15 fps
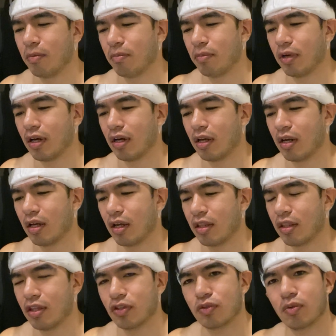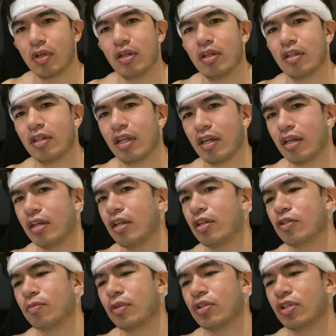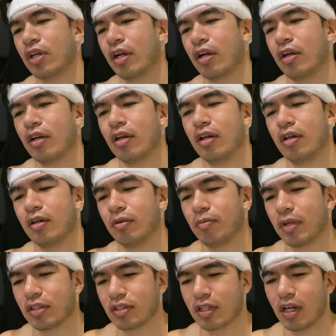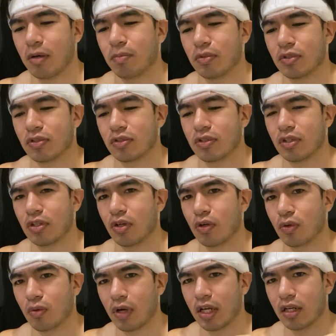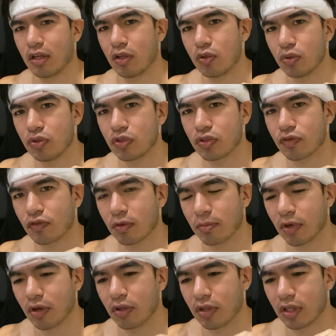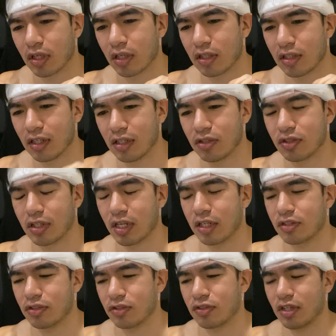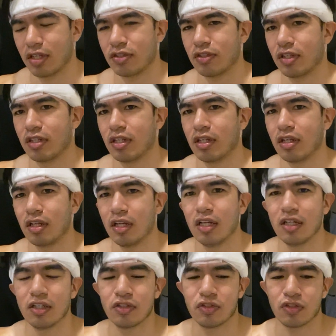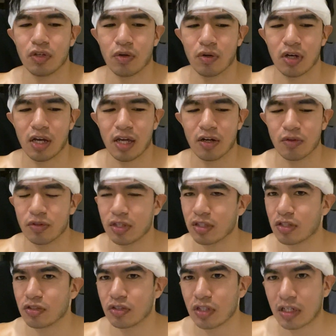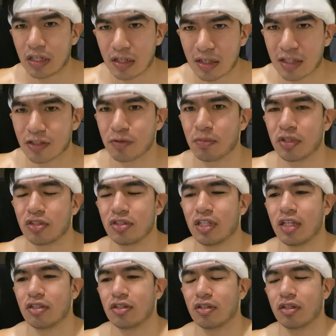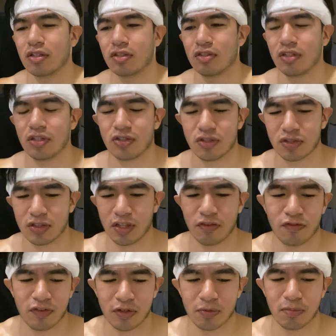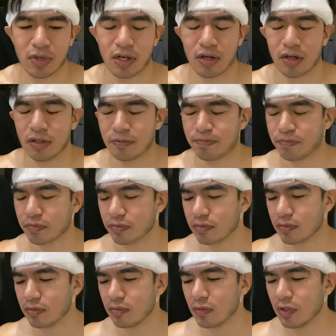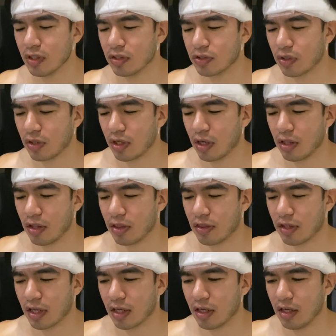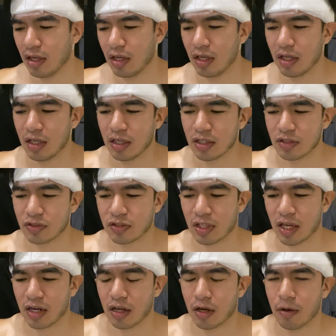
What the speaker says: But this one, they didn't need as much hair. My scalp was, quite loose from all the diligent exercises I did. So I don't think there's nearly as much tension on the stitches, and they feel better. So the other thing is that